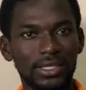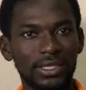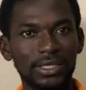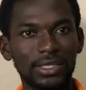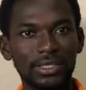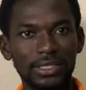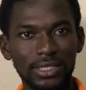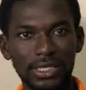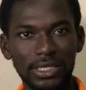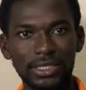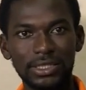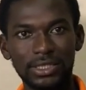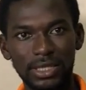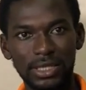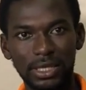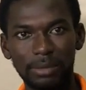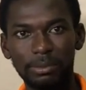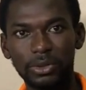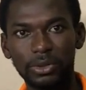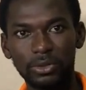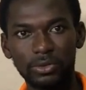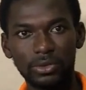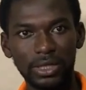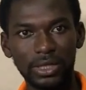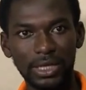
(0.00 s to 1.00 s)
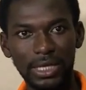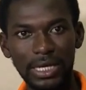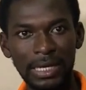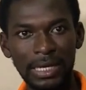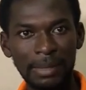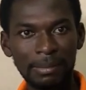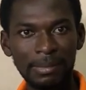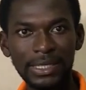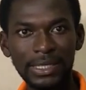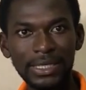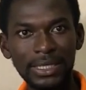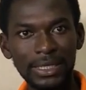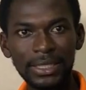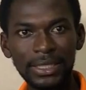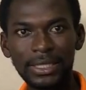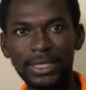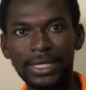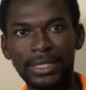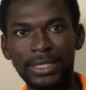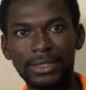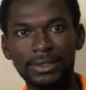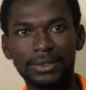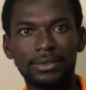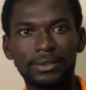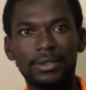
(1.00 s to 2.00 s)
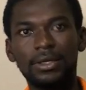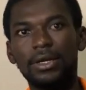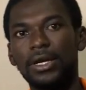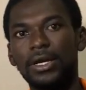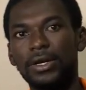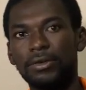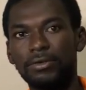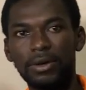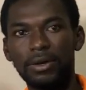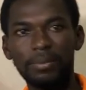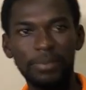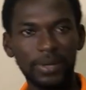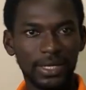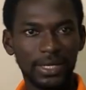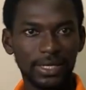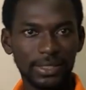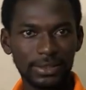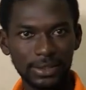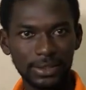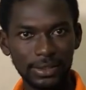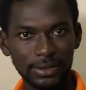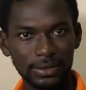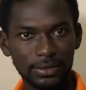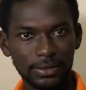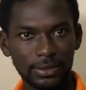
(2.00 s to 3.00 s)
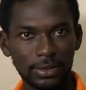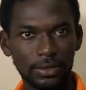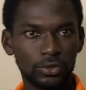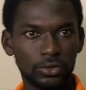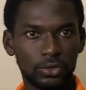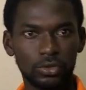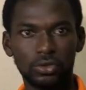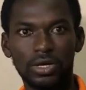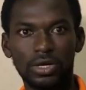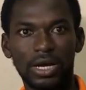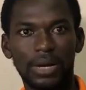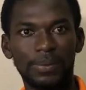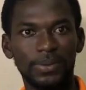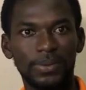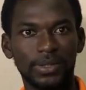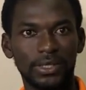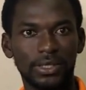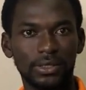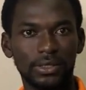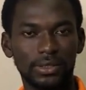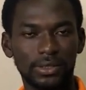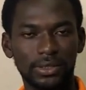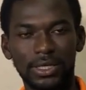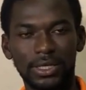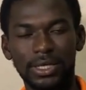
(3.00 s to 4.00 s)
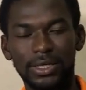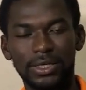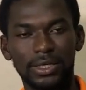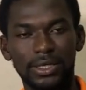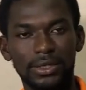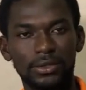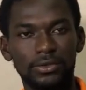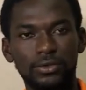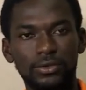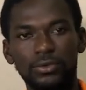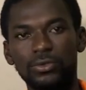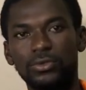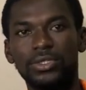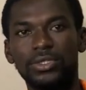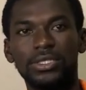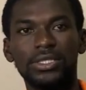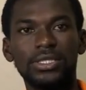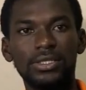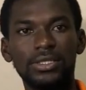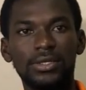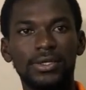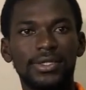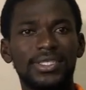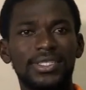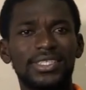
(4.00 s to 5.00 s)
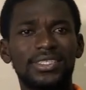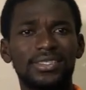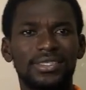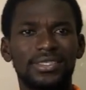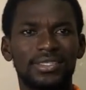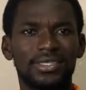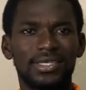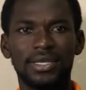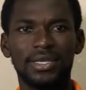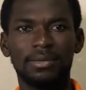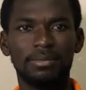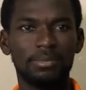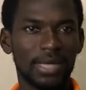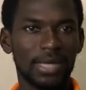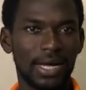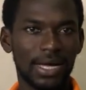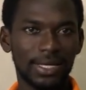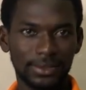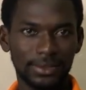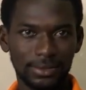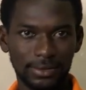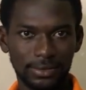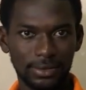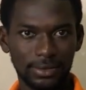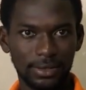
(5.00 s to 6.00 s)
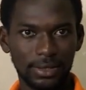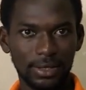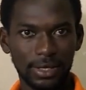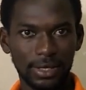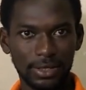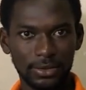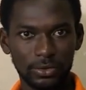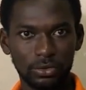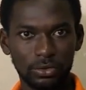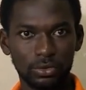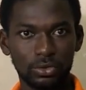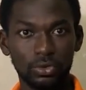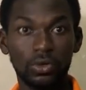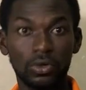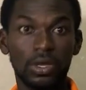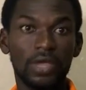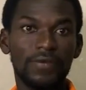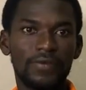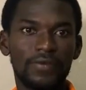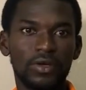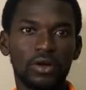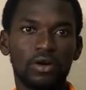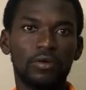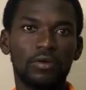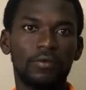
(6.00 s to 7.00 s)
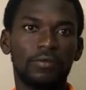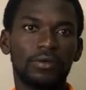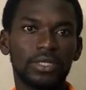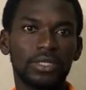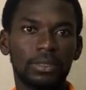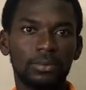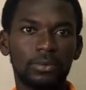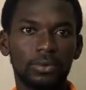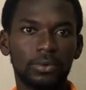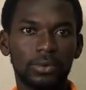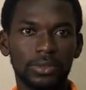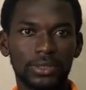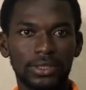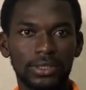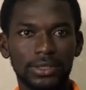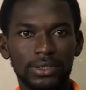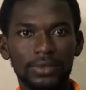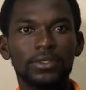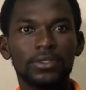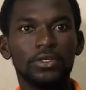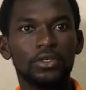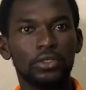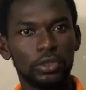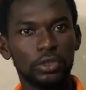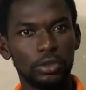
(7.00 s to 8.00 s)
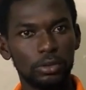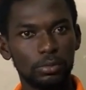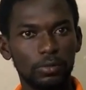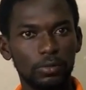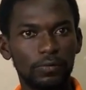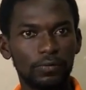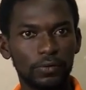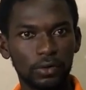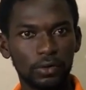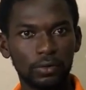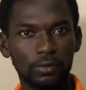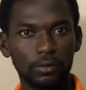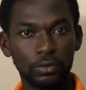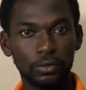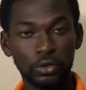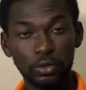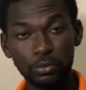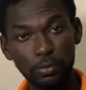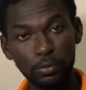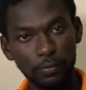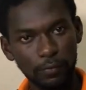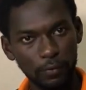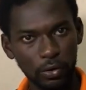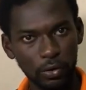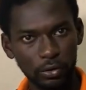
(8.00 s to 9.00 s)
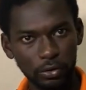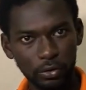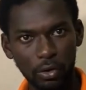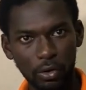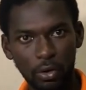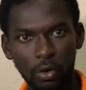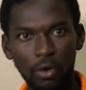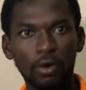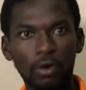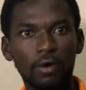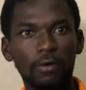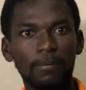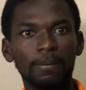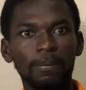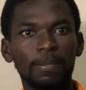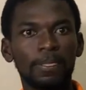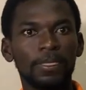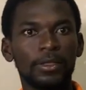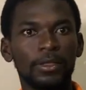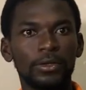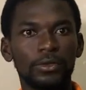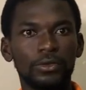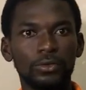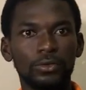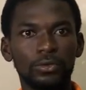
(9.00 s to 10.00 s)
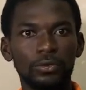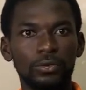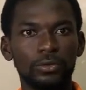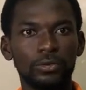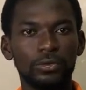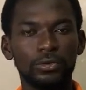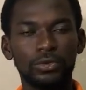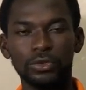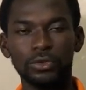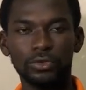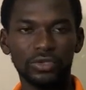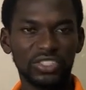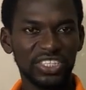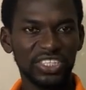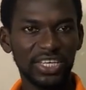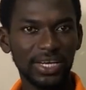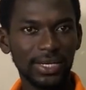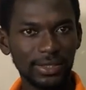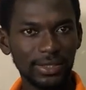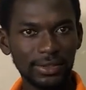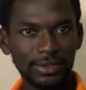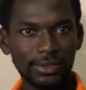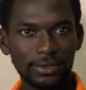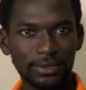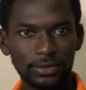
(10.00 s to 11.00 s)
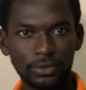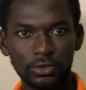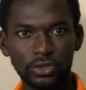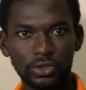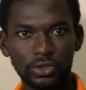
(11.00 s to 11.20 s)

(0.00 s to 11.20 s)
change in the build, immediately it replicates it into your application, and then you see the changes as you go. So if you're comfortable with it, you move on, or you change